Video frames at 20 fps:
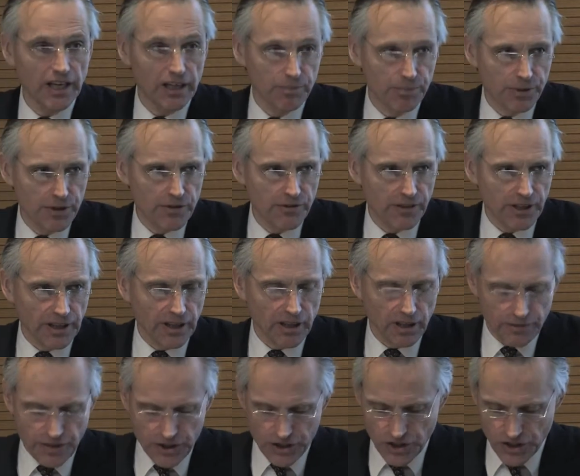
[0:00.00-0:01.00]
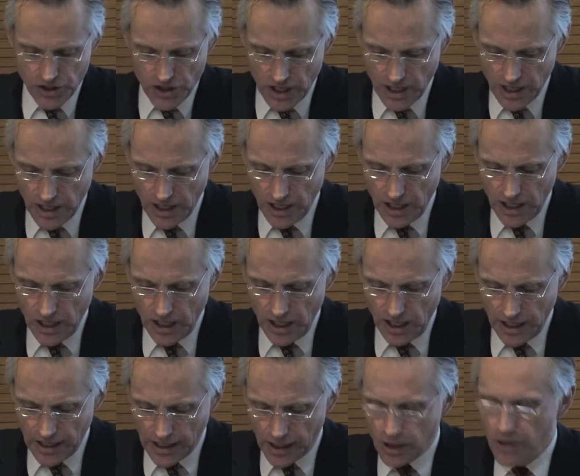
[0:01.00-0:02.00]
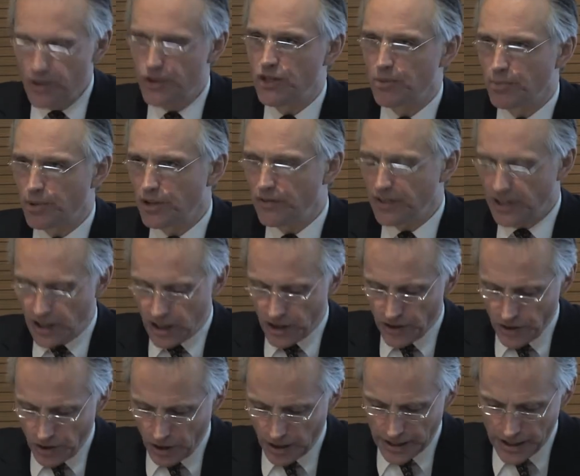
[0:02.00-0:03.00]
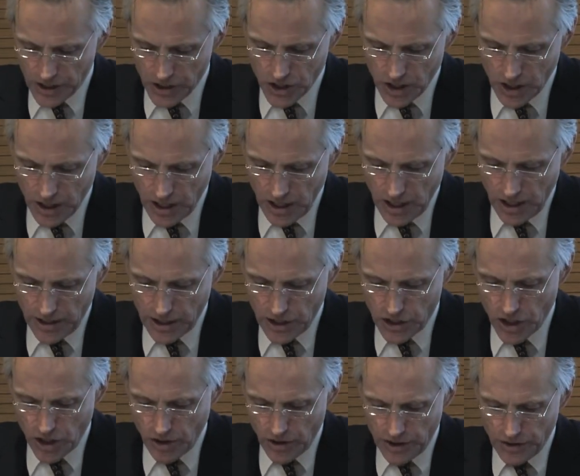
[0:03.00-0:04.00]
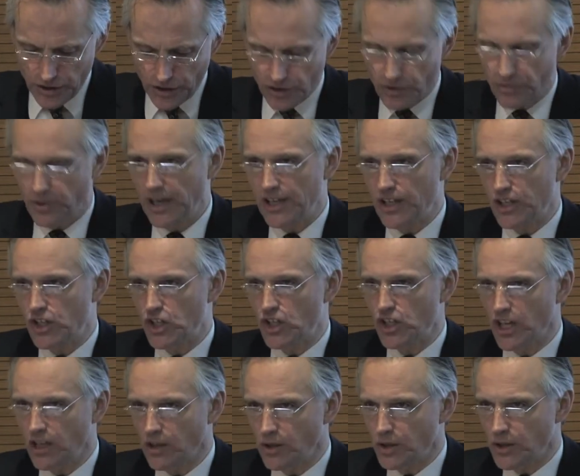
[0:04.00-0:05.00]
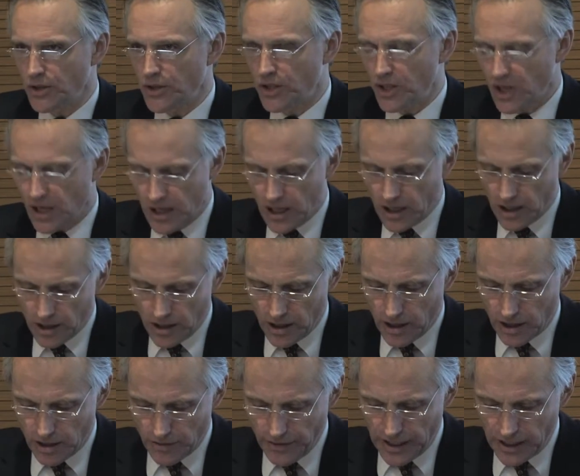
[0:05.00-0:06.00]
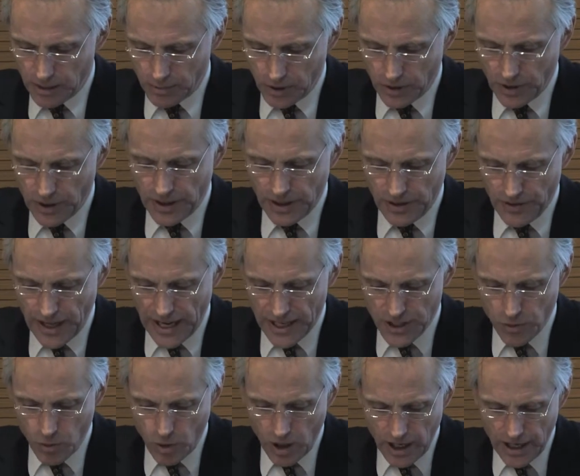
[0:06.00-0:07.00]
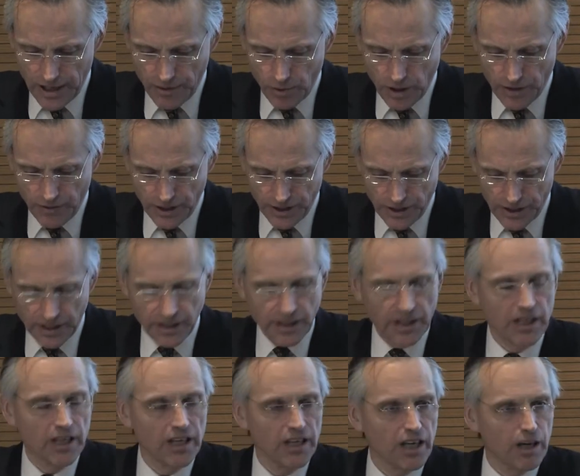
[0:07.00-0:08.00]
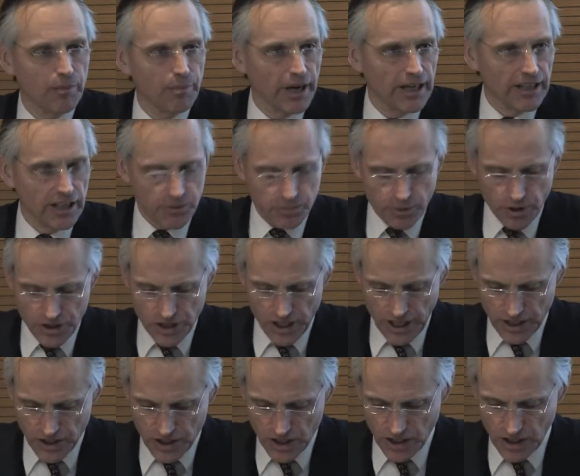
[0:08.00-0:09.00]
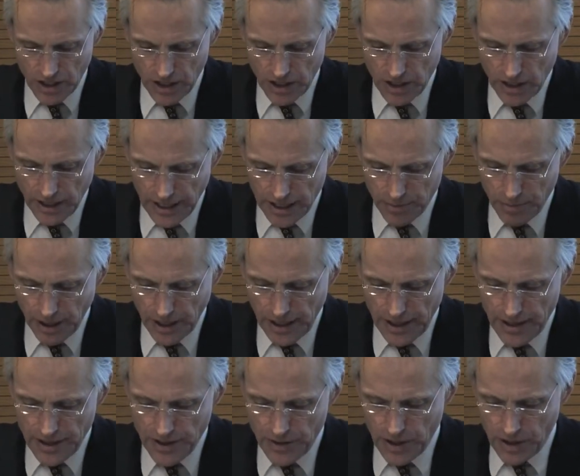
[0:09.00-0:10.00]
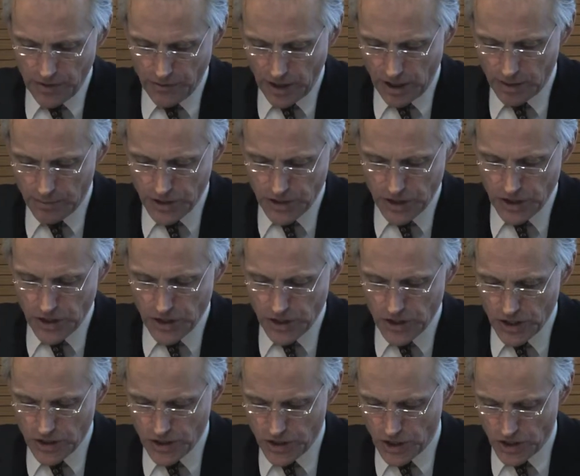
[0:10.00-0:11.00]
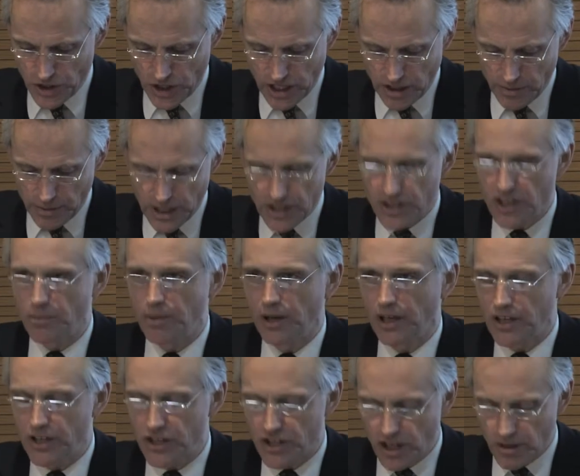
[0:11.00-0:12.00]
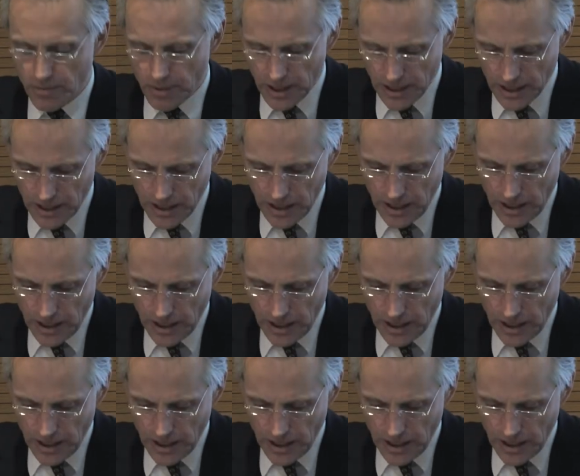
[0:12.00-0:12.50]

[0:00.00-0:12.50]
Improving our efficiency includes improving our knowledge and ensuring that the right skills are available. And that's why we're funding a pilot project led by the Environment and Sustainability Partnership